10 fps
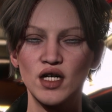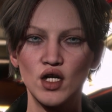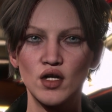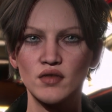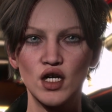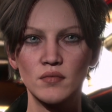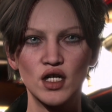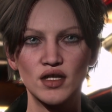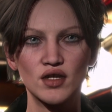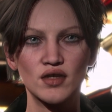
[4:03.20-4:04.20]
uniform
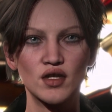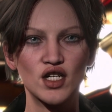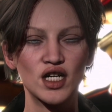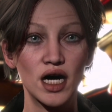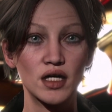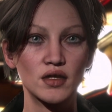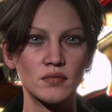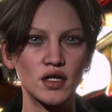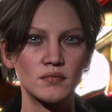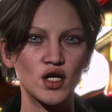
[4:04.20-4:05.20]
wrinkles for young
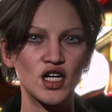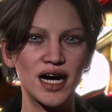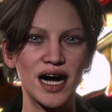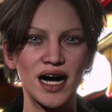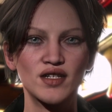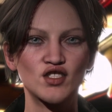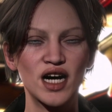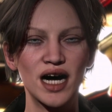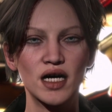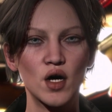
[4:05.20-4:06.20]
people, and
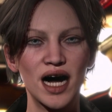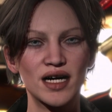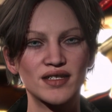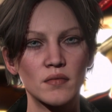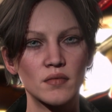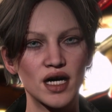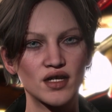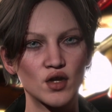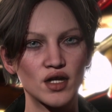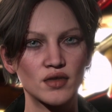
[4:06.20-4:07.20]
shallow
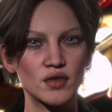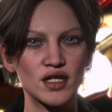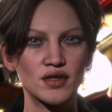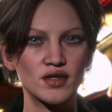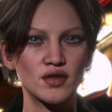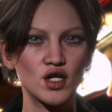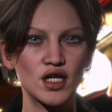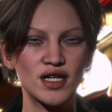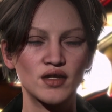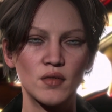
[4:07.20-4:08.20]
asymmetrical wrinkles
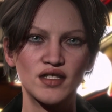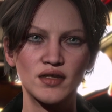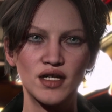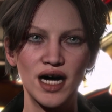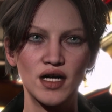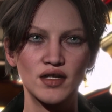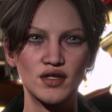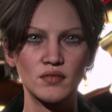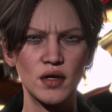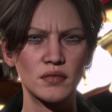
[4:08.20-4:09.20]
for expressive
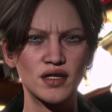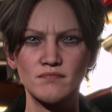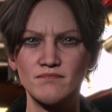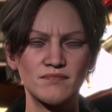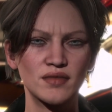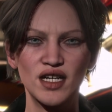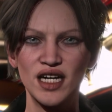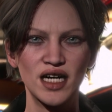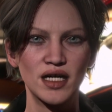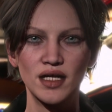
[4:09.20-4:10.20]
characters, maybe
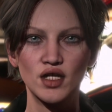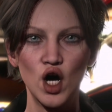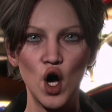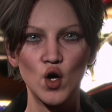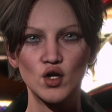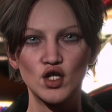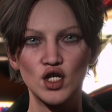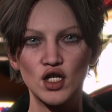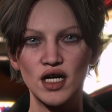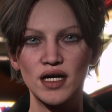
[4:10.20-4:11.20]
thin and
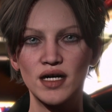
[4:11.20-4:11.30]
older.